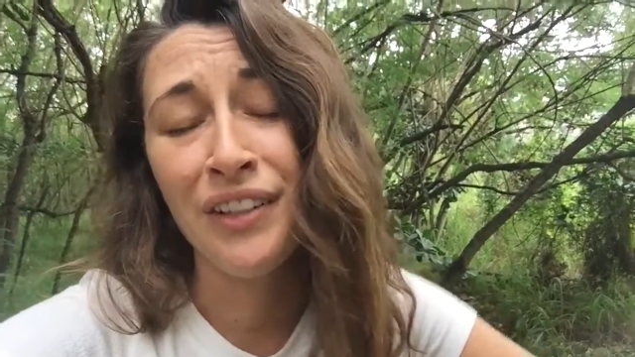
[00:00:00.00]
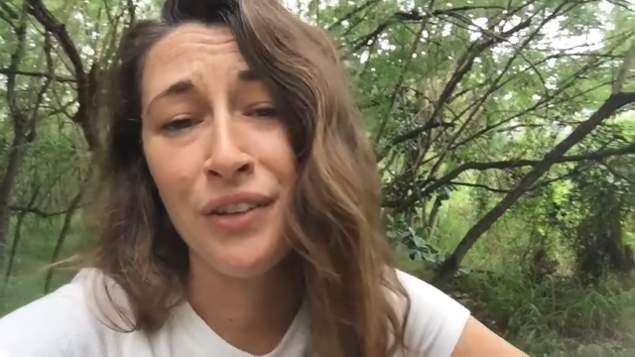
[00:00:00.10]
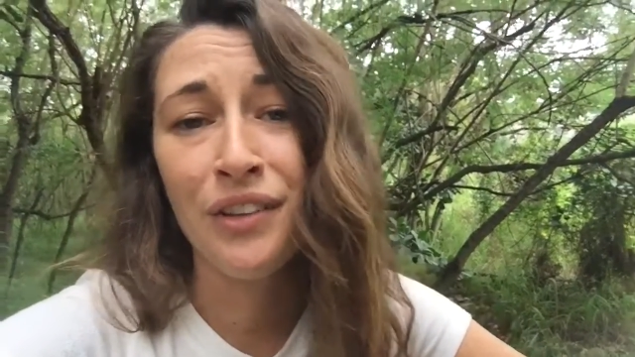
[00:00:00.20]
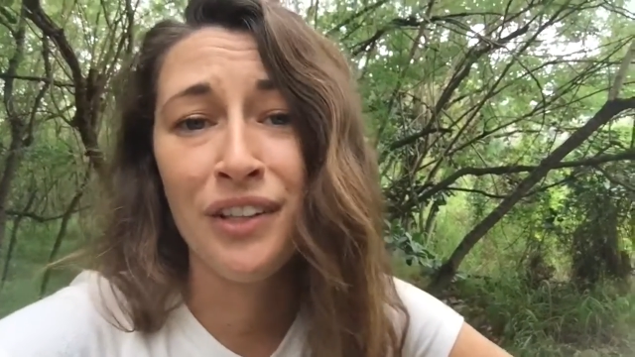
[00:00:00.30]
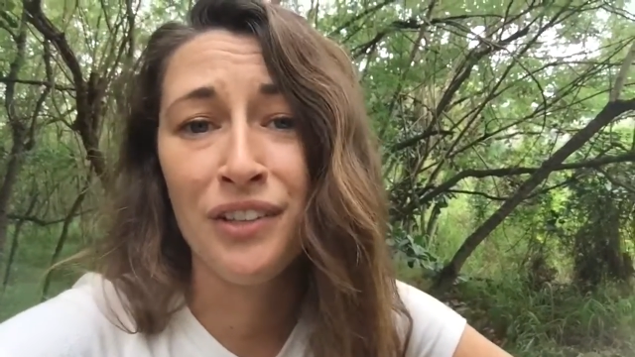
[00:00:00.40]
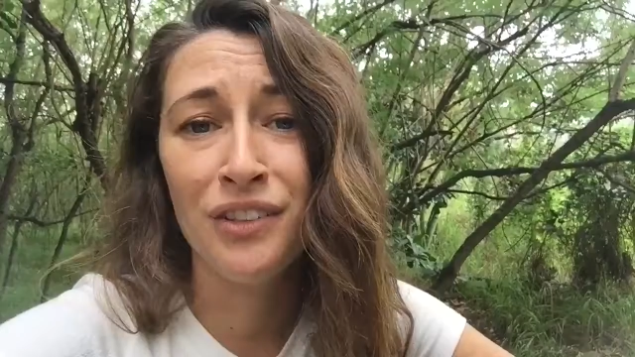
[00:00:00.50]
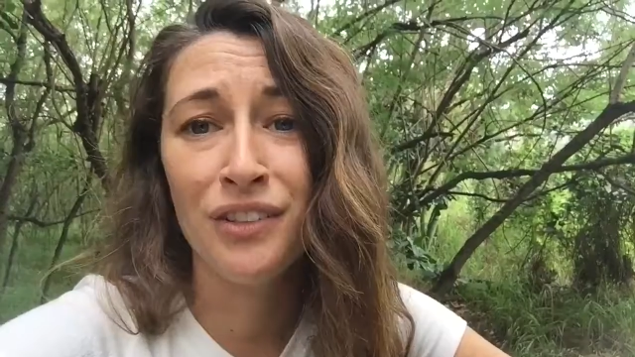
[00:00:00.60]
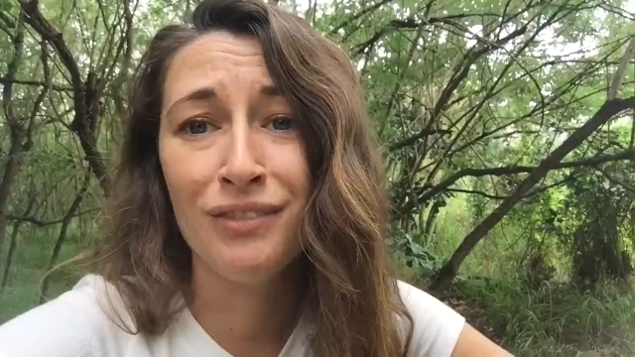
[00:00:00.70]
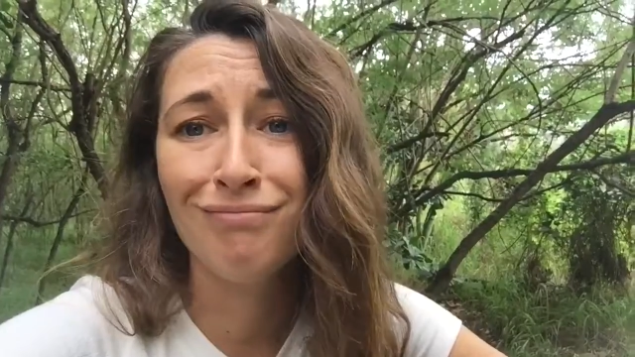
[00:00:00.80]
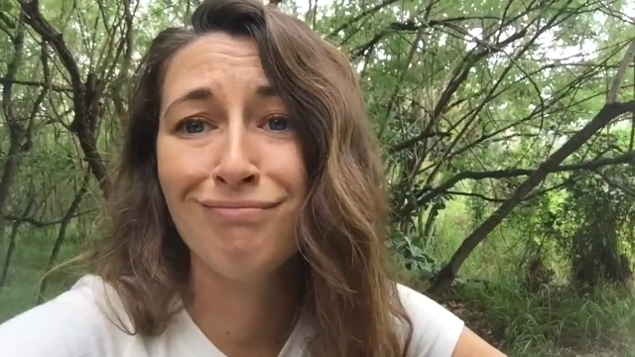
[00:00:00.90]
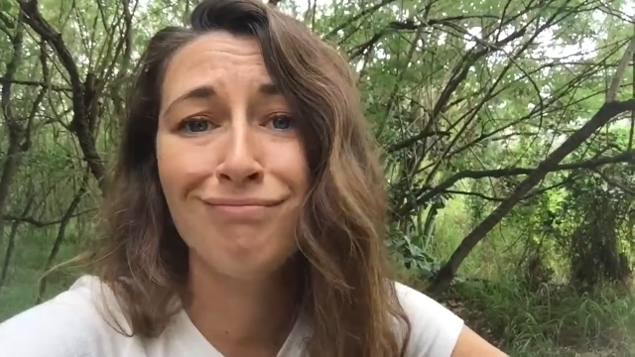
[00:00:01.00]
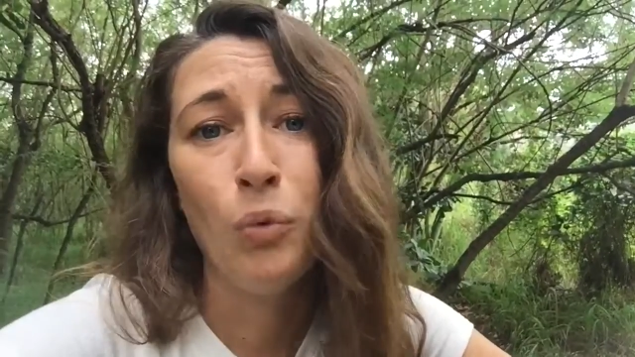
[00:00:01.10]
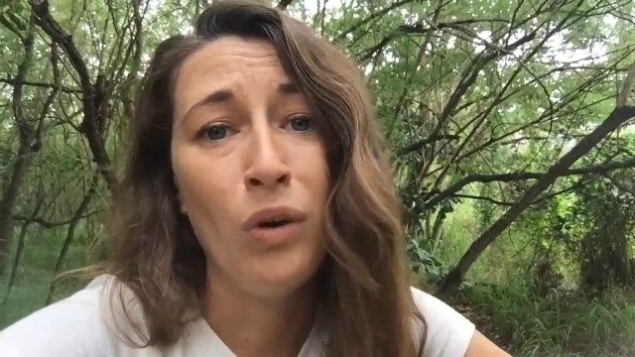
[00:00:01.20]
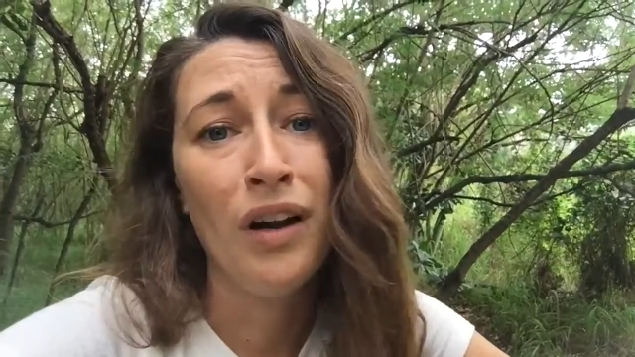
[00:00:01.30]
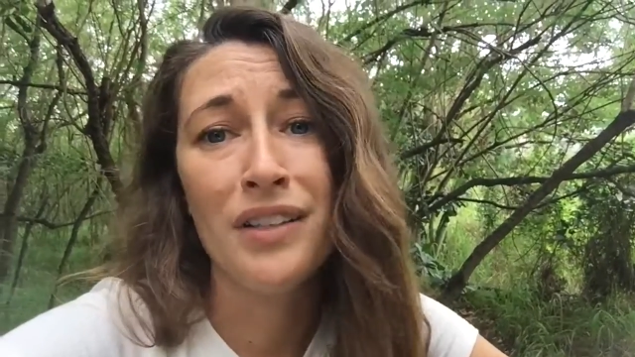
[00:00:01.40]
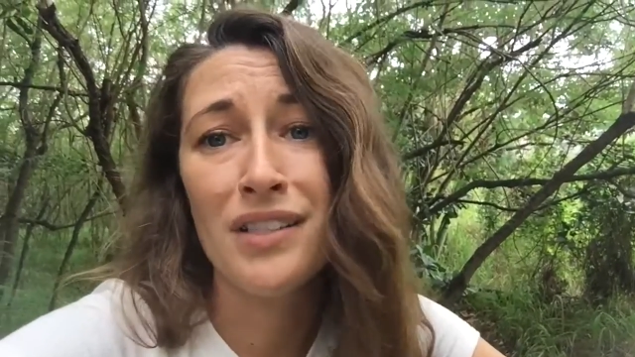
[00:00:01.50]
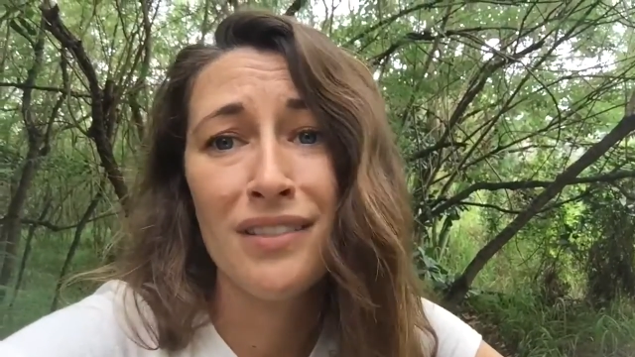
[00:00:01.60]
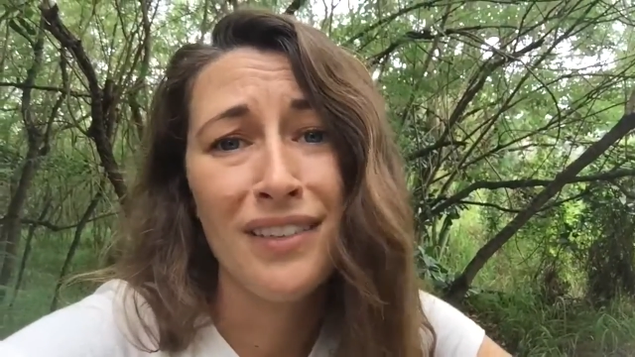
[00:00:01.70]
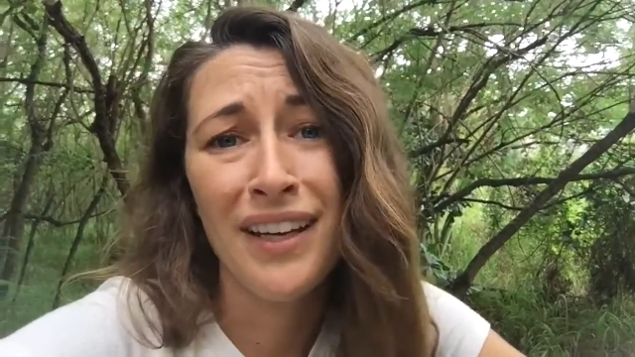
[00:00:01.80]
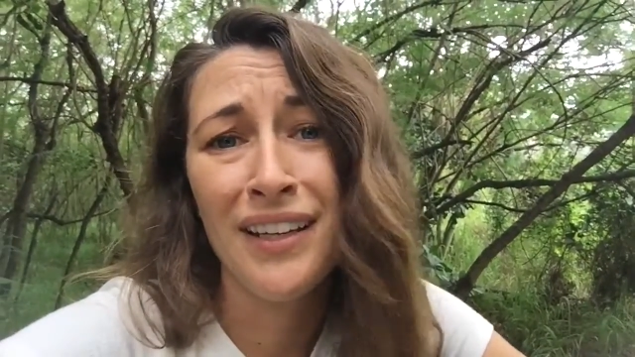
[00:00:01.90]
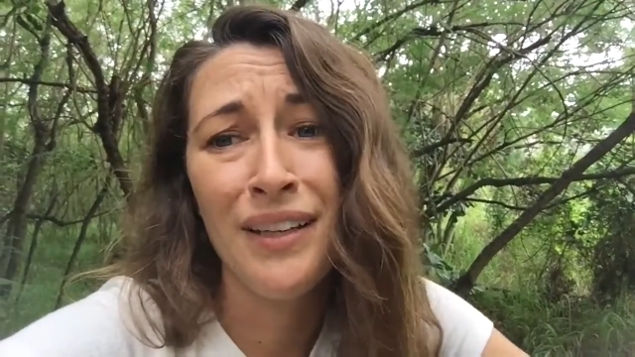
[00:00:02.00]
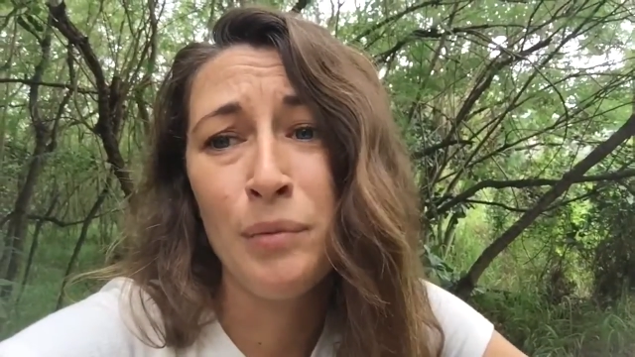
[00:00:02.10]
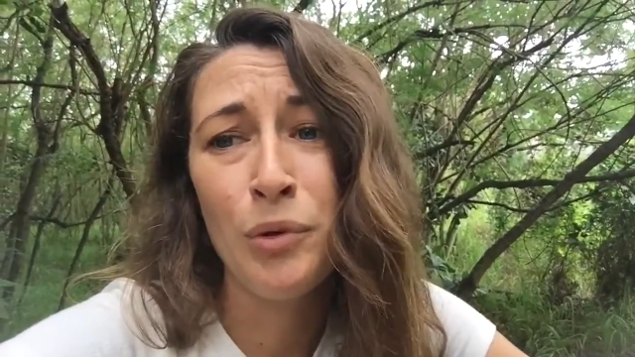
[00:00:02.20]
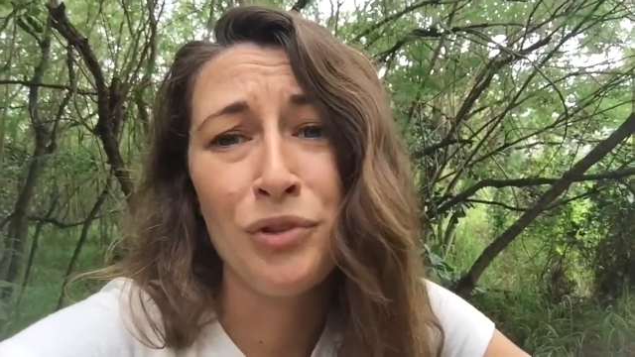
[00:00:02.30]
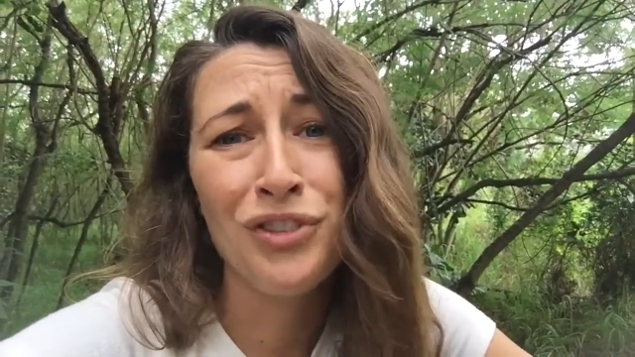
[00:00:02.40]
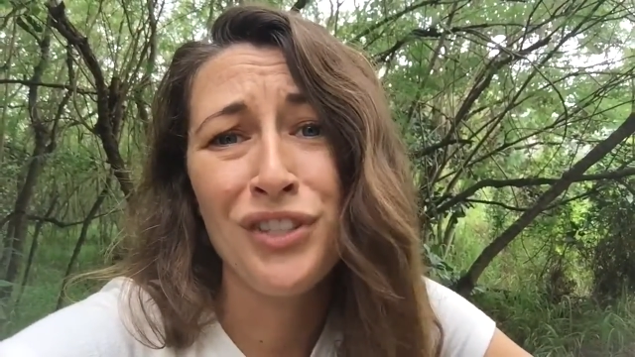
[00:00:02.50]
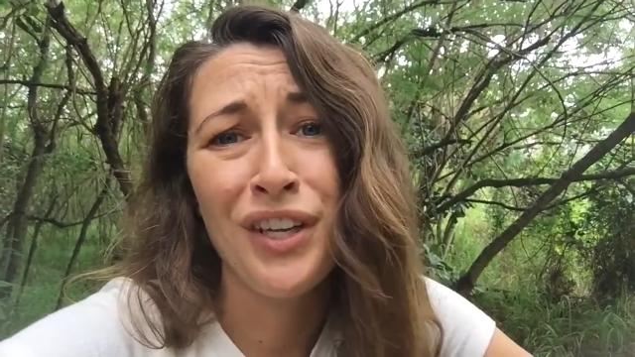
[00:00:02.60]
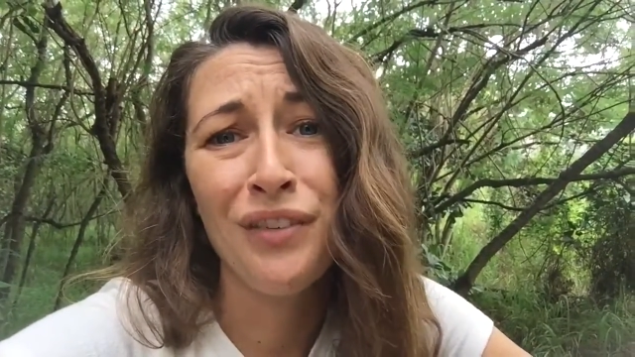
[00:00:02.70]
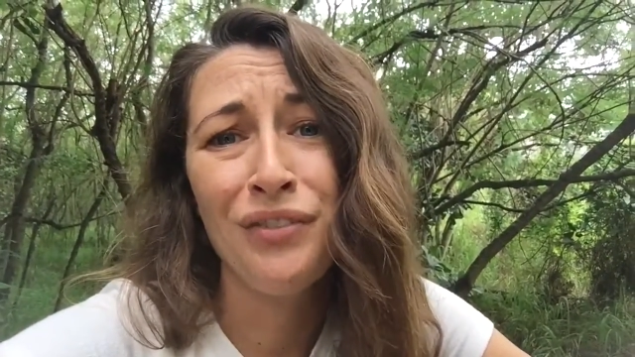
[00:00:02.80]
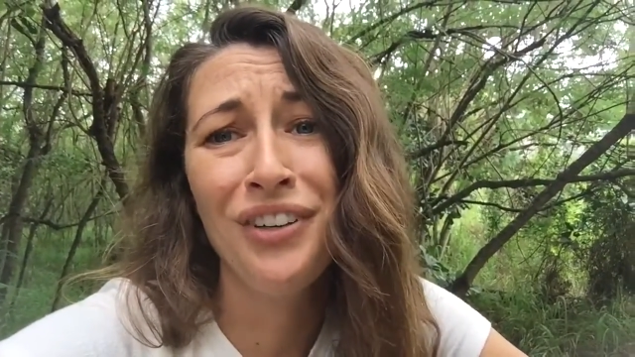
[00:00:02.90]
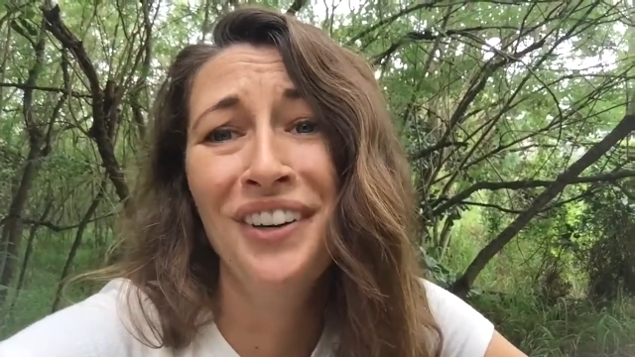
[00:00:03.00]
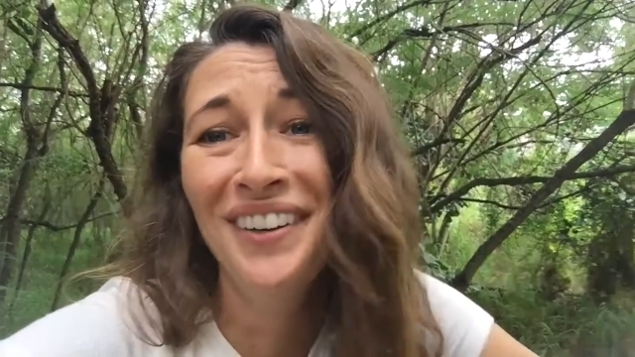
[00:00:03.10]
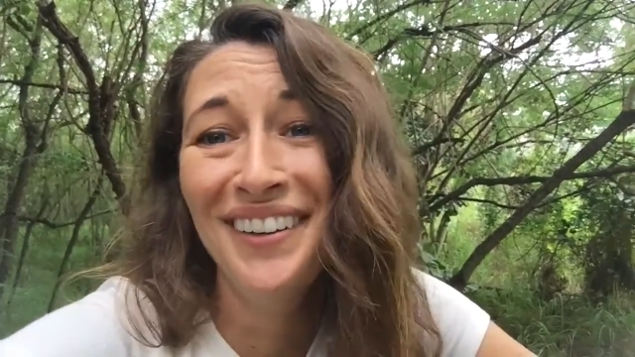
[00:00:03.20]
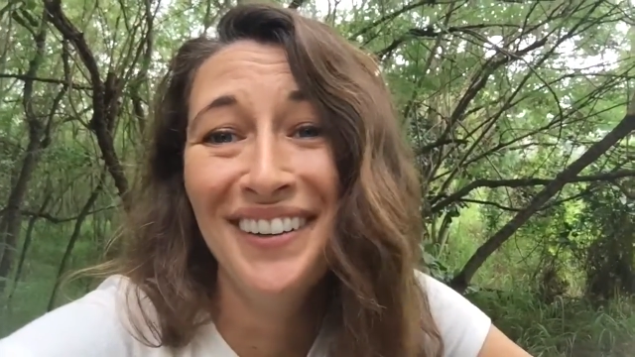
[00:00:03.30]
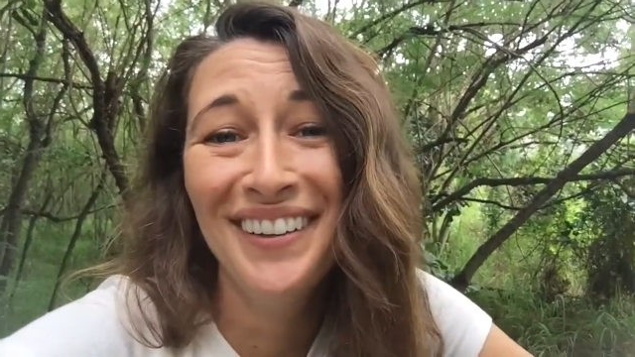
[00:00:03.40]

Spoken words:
I know that you don't want any more stuff.